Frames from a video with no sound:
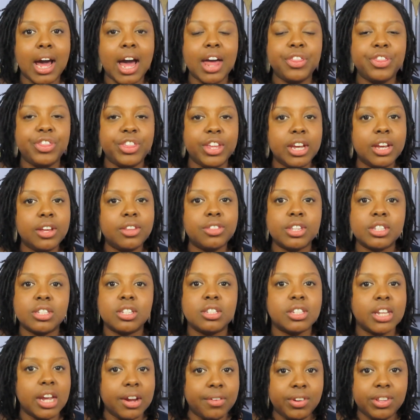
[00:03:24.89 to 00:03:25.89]
I think this
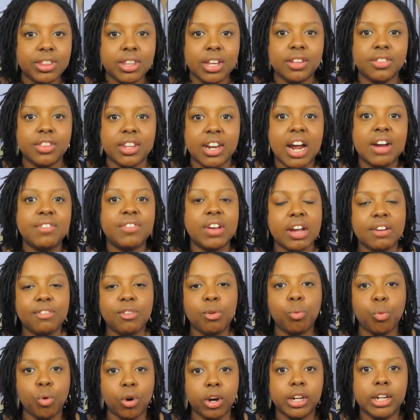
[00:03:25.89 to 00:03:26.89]
is everything that I've
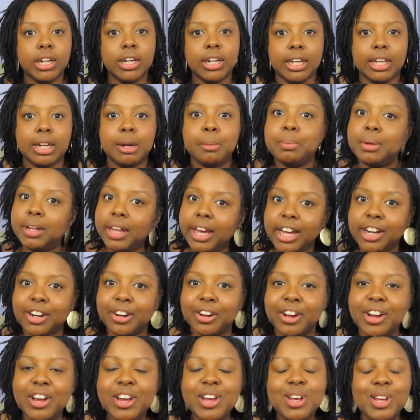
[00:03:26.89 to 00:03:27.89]
ever wanted in a
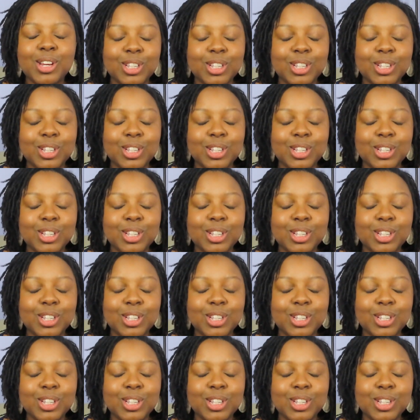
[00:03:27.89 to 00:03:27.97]
planner.